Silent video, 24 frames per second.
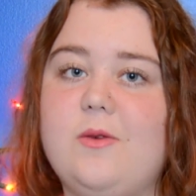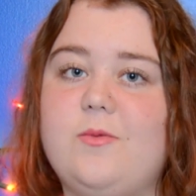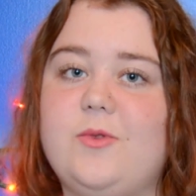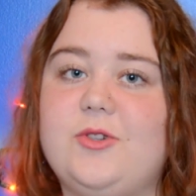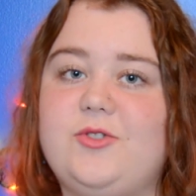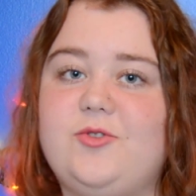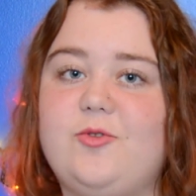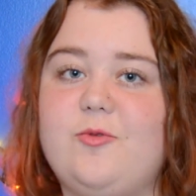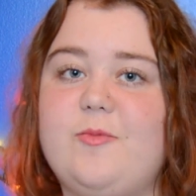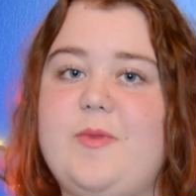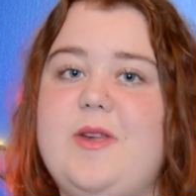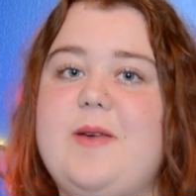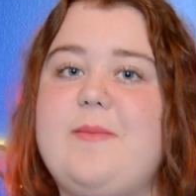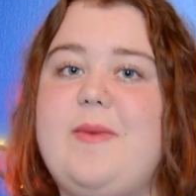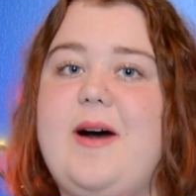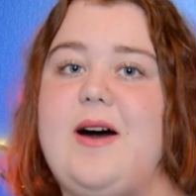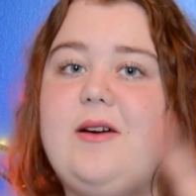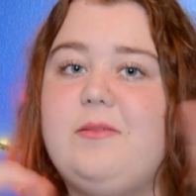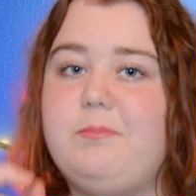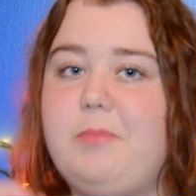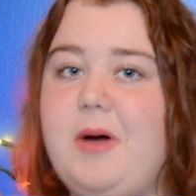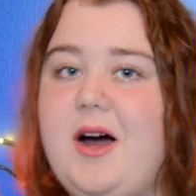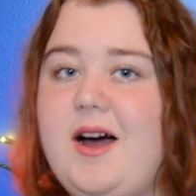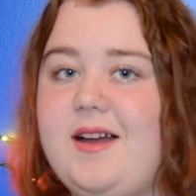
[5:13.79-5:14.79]
which will be
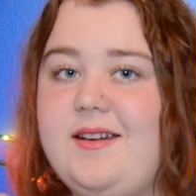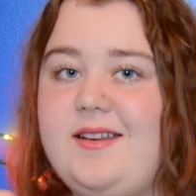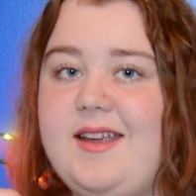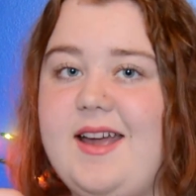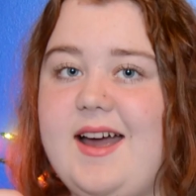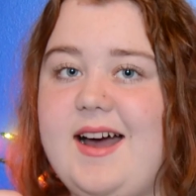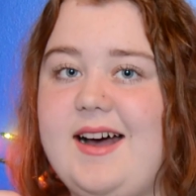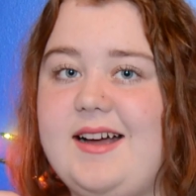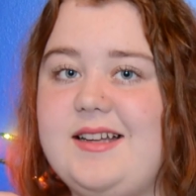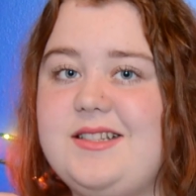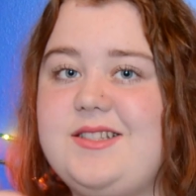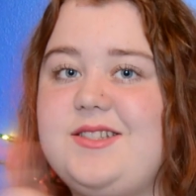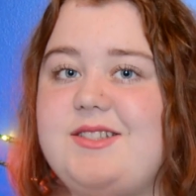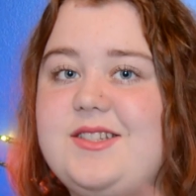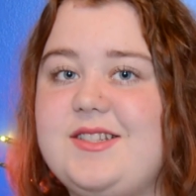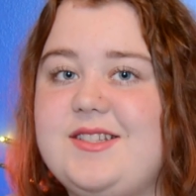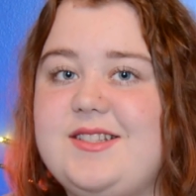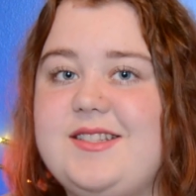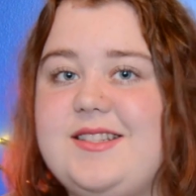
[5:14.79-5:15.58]
about podcast,